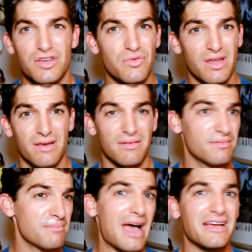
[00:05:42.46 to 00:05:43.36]
doing
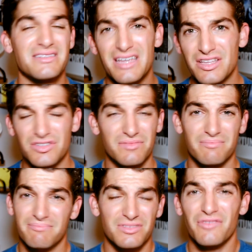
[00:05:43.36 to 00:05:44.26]
magazines,
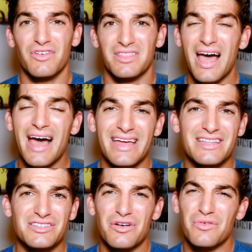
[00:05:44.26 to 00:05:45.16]
stuff like that.
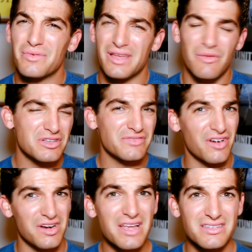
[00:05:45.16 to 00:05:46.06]
And so it wasn't
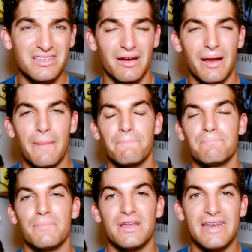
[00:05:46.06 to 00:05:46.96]
very necessary.
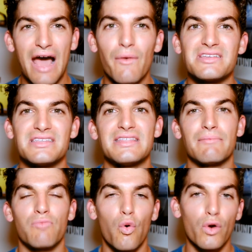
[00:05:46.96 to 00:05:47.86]
But now I see the
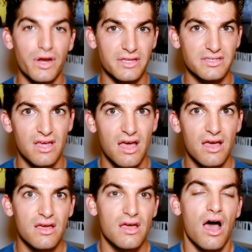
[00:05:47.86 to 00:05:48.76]
importance
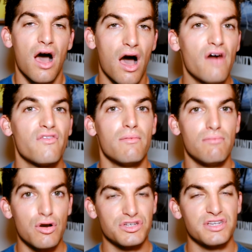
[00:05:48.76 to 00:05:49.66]
of
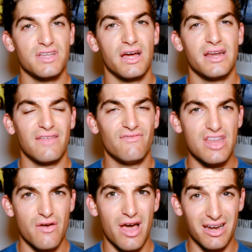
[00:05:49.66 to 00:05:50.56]
motion design and
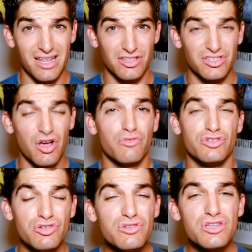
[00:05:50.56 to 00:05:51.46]
video editing. So
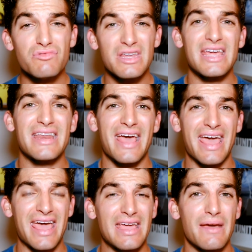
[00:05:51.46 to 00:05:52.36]
do you need
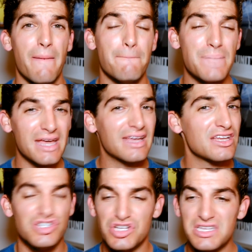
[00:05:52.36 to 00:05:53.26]
a big
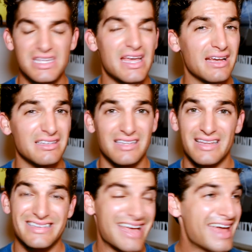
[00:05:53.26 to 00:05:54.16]
GTX
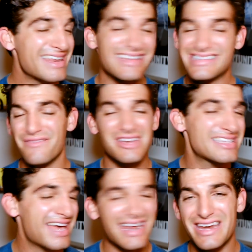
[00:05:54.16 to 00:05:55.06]
1070,
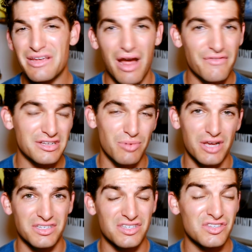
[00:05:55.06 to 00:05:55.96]
1080 graphics
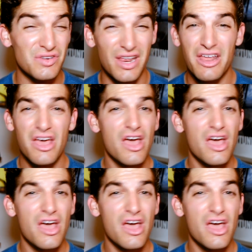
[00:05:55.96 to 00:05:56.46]
processing unit